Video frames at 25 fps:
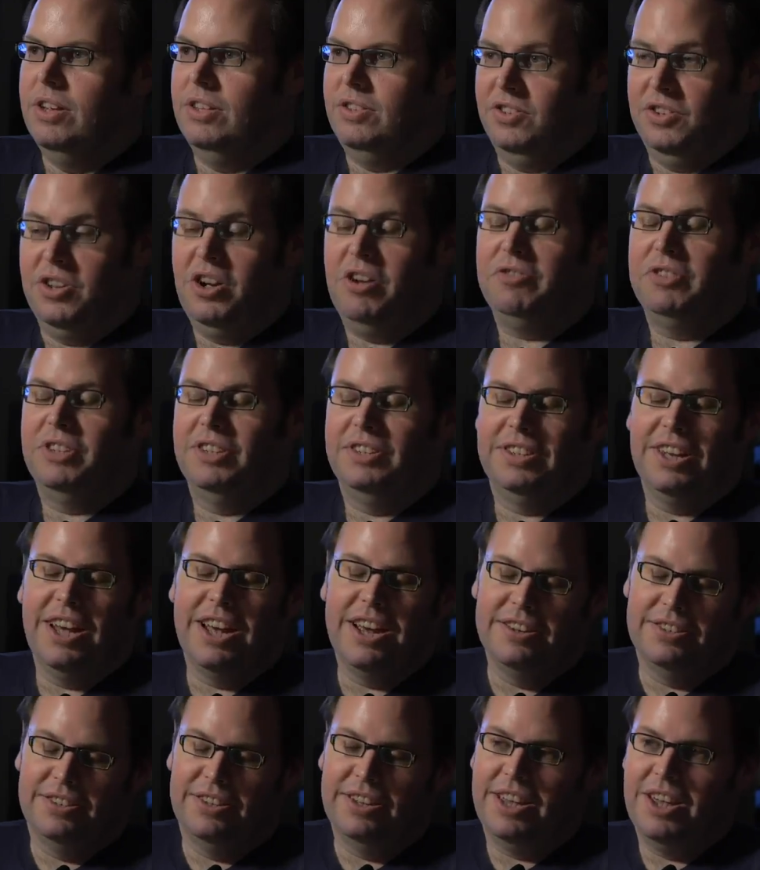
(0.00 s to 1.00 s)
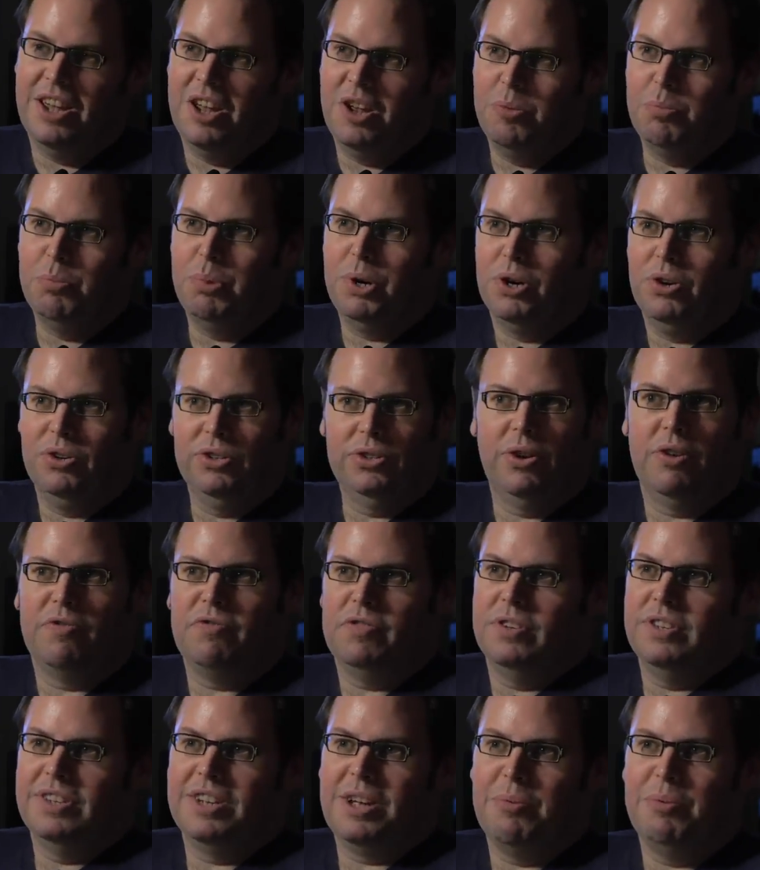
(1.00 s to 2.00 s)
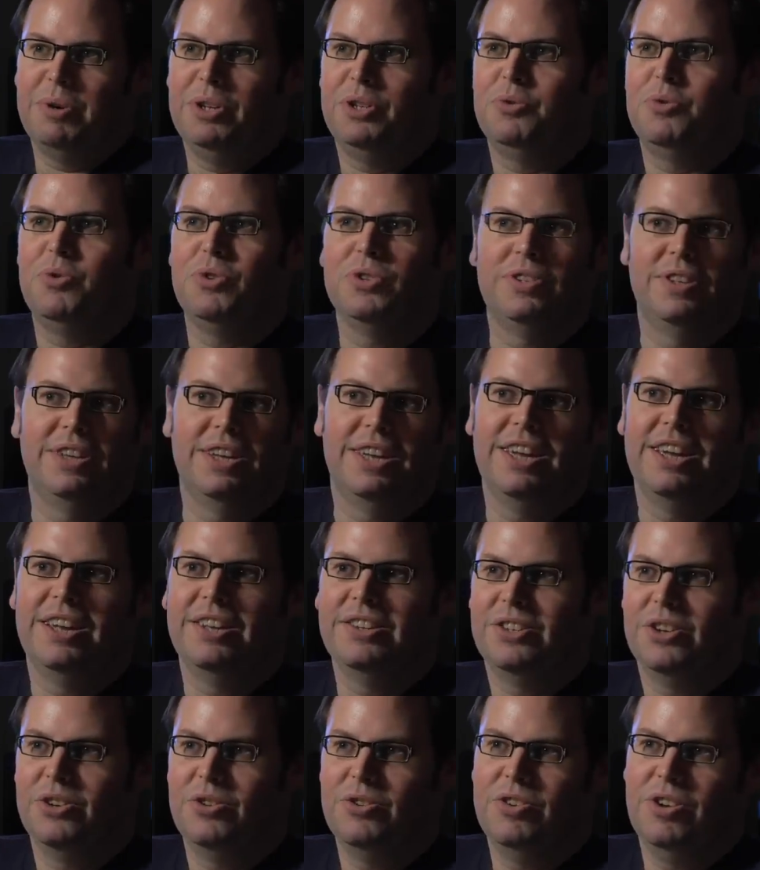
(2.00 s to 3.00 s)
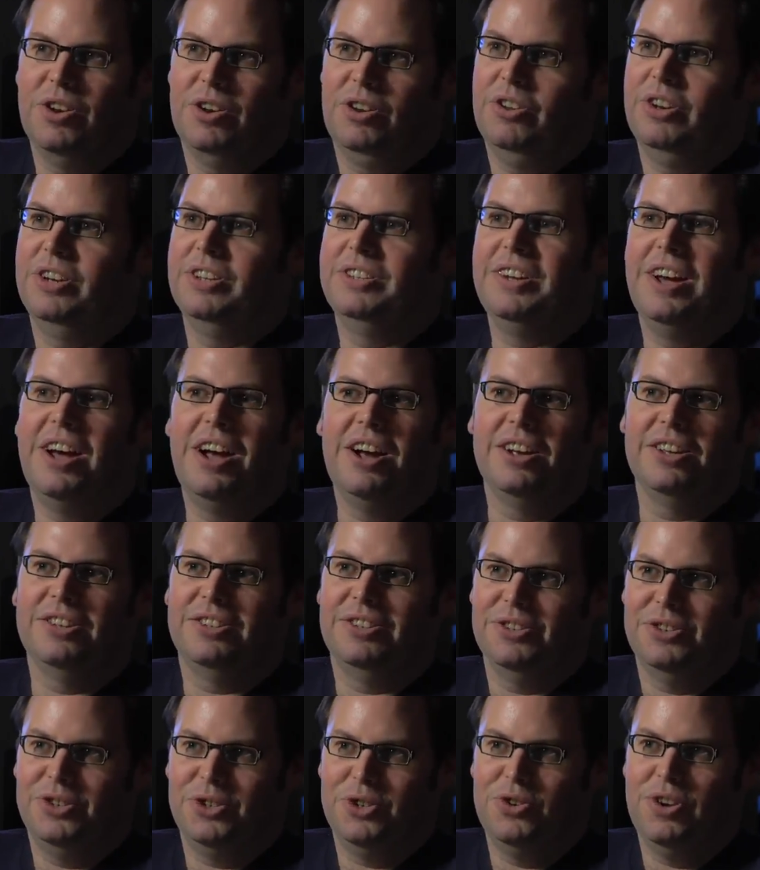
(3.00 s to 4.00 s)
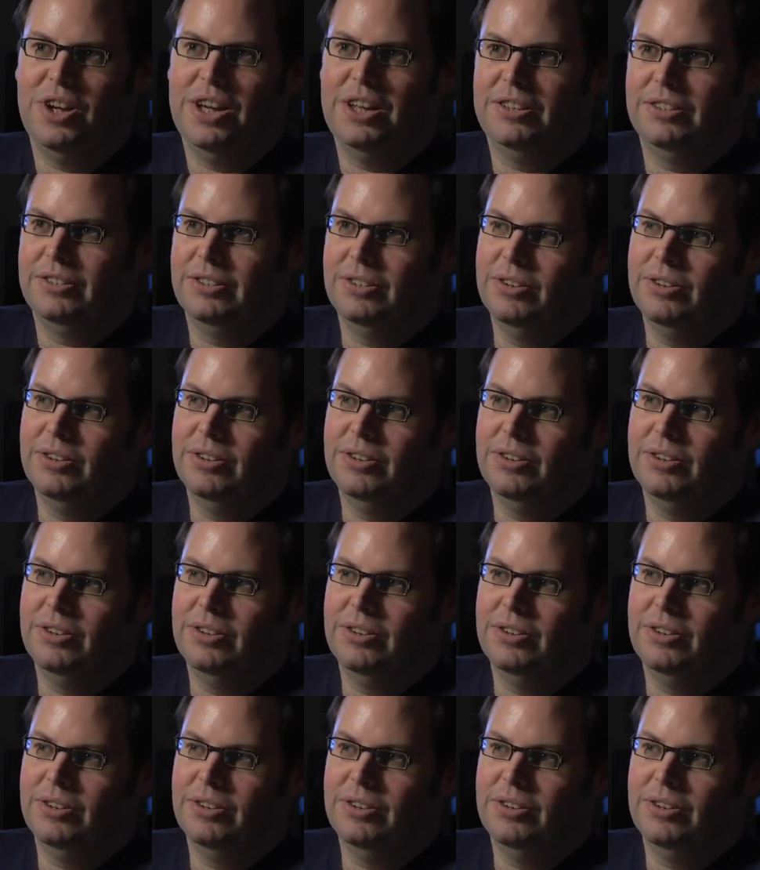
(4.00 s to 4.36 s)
It's tough to stay as the king, but also everyone's coming towards the king, so you've got a lot of targets to shoot at.